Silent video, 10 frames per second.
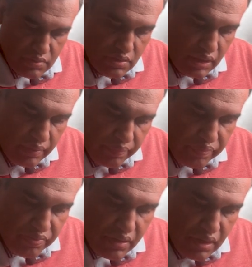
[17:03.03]
Okay,
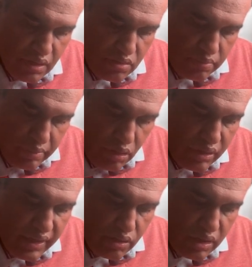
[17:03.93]
below
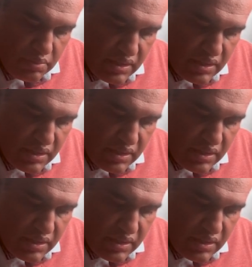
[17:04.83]
tentorium